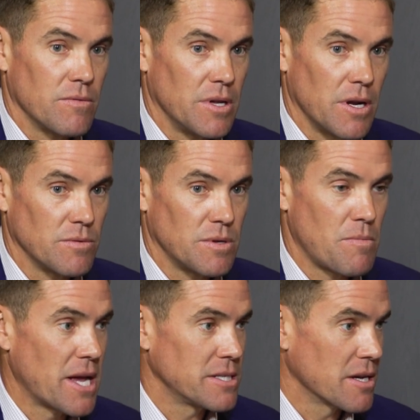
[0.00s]
you know,
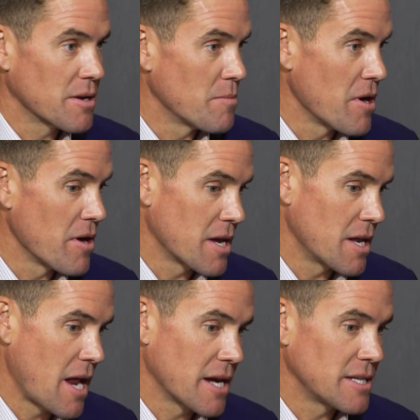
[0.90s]
domestic
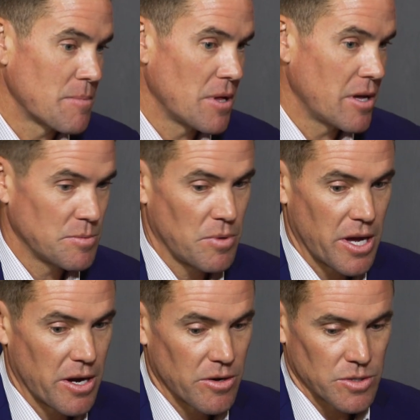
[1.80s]
American ex-MLS
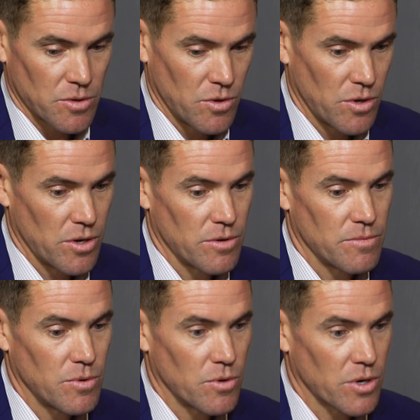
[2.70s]
players or
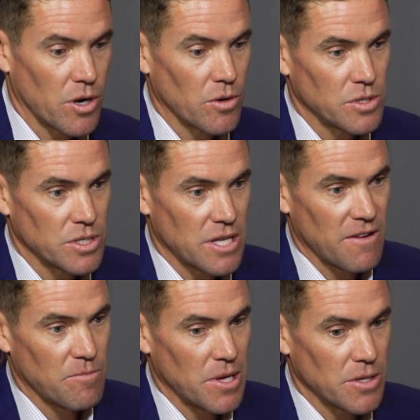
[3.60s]
coaches that
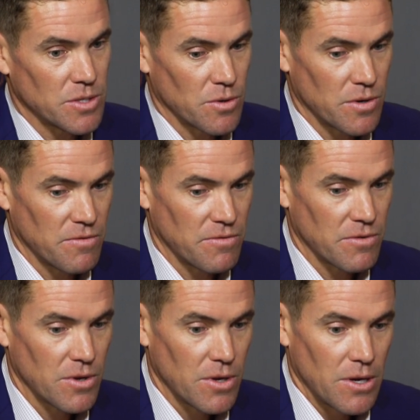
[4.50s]
have been sort
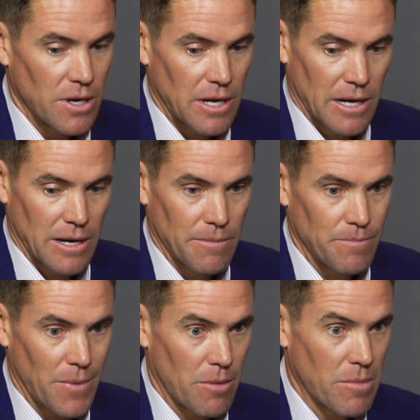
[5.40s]
of
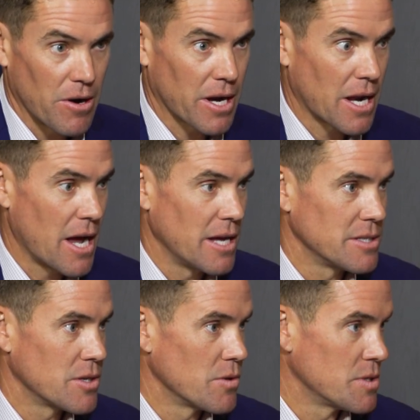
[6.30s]

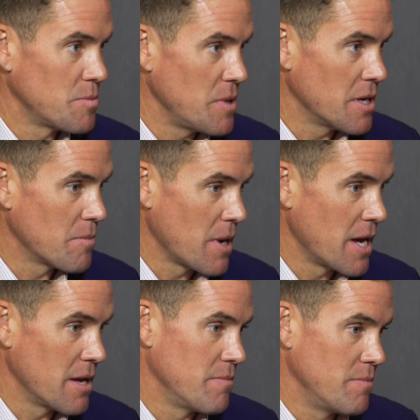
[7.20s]
Americanized, so to speak,
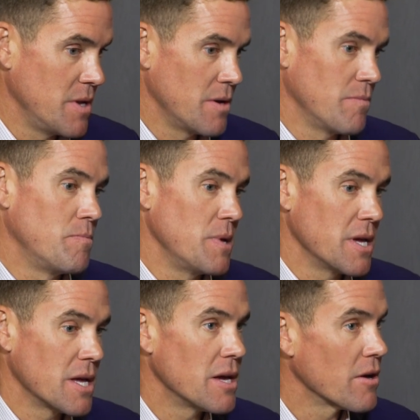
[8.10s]
by, you know,
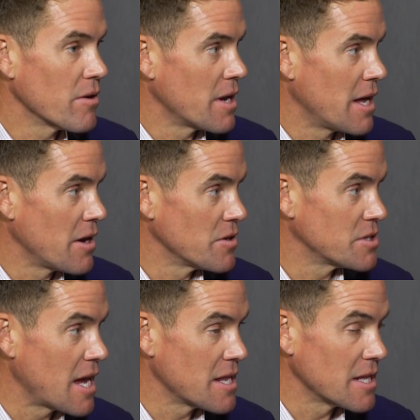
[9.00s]
being here and
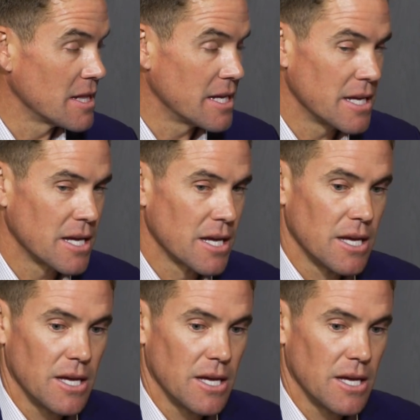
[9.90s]
understanding the league.